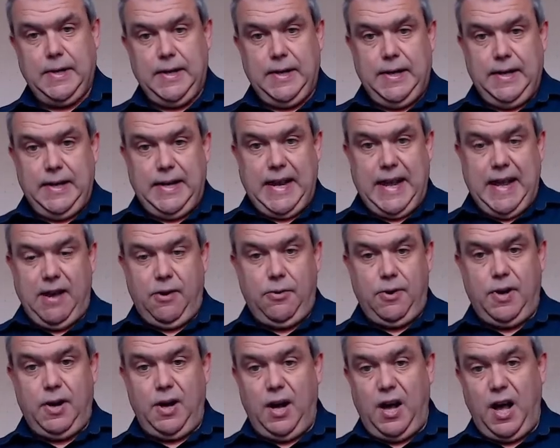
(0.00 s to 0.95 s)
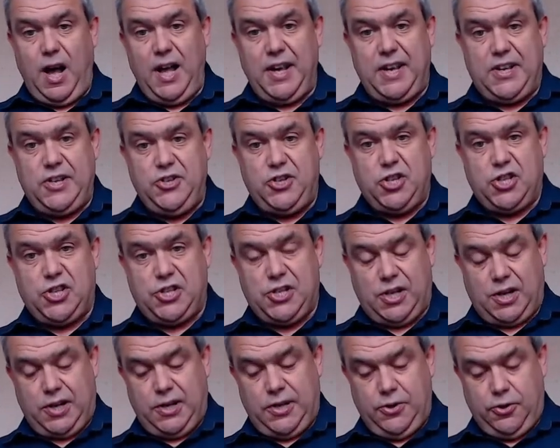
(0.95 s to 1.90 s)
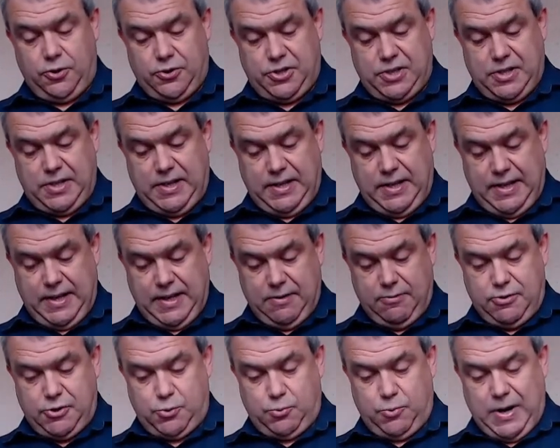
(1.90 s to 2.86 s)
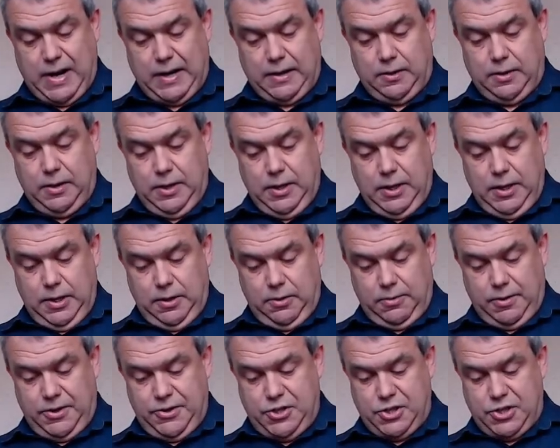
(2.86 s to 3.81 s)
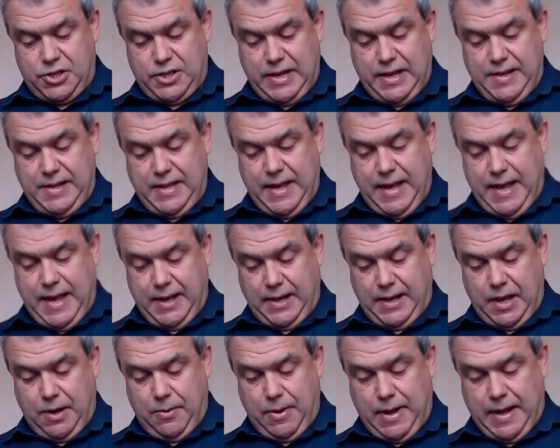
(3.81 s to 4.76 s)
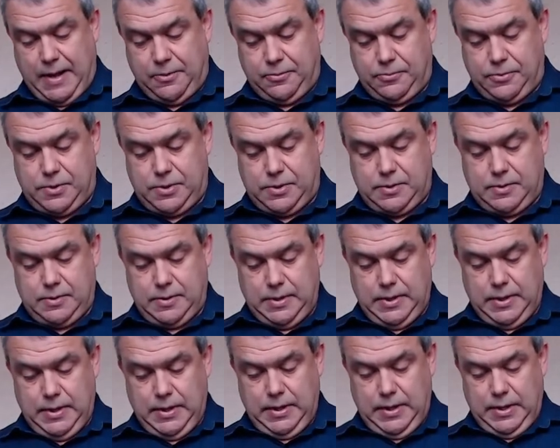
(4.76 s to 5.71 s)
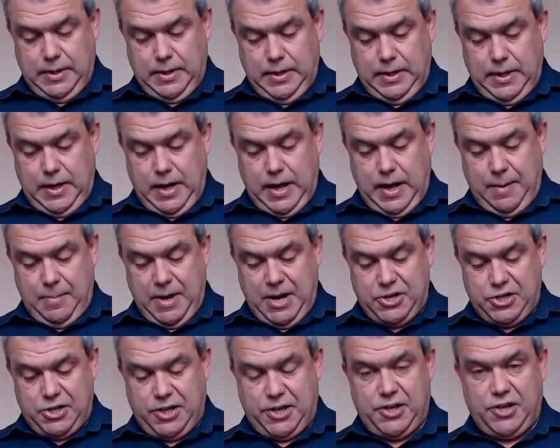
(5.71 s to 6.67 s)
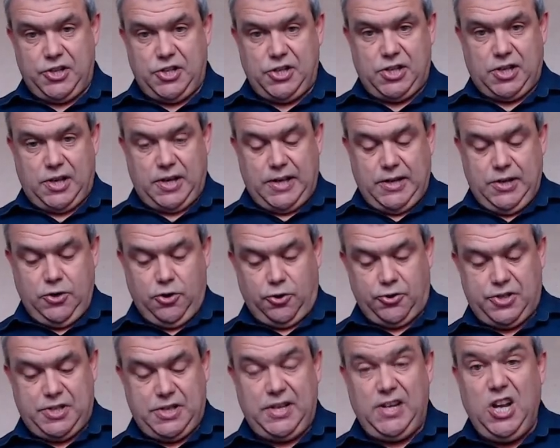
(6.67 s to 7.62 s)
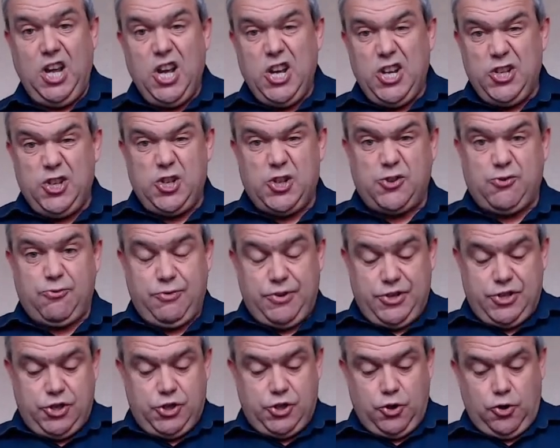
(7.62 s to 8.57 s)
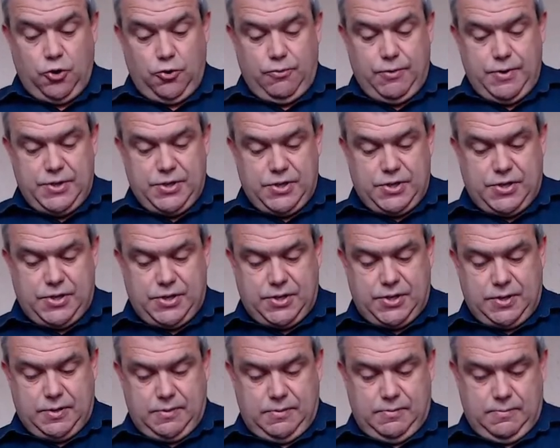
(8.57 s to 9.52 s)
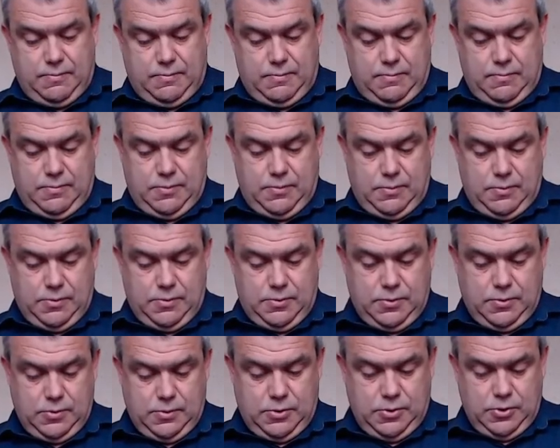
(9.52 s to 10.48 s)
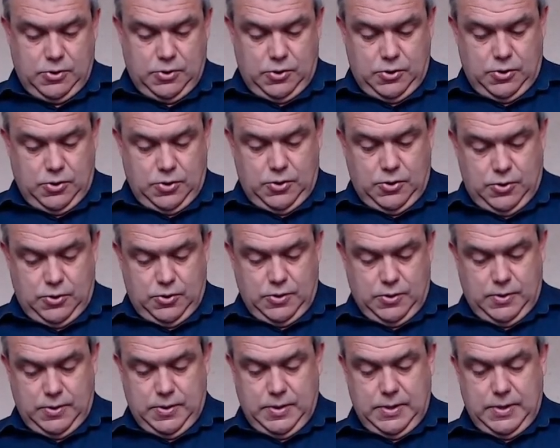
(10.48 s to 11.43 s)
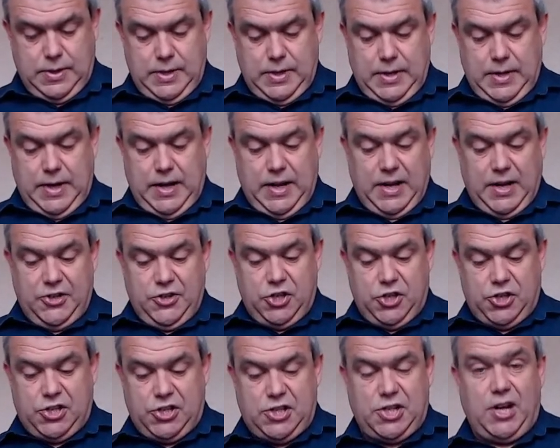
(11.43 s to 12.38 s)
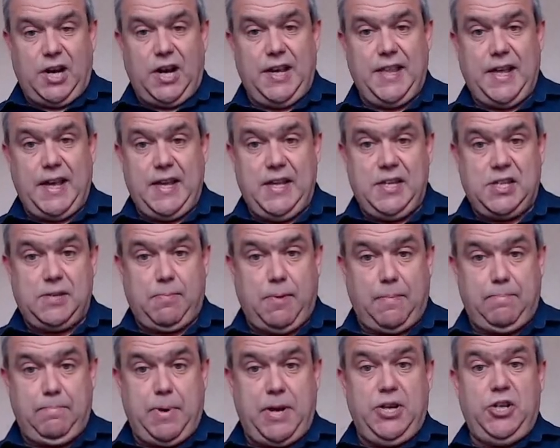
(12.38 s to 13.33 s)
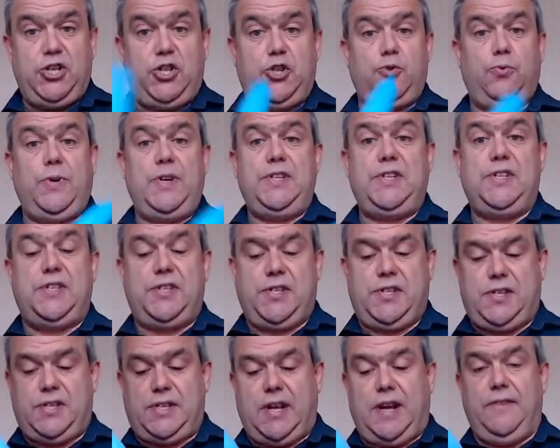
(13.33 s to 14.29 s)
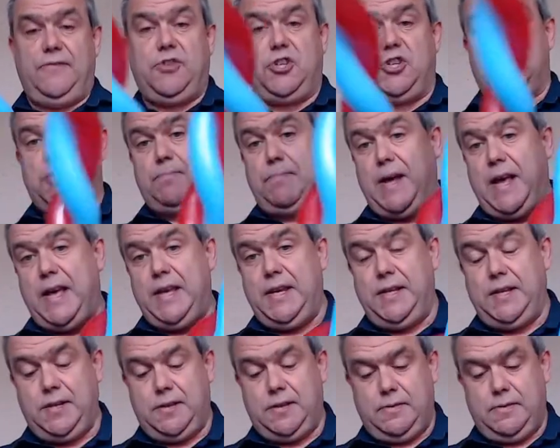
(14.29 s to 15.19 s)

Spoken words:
Now, I can just tie a knot in here as well, or I can just let the air go out. I'm actually going to tie a knot in just for insurance. I can just tie that into my pinch twists that I've just made.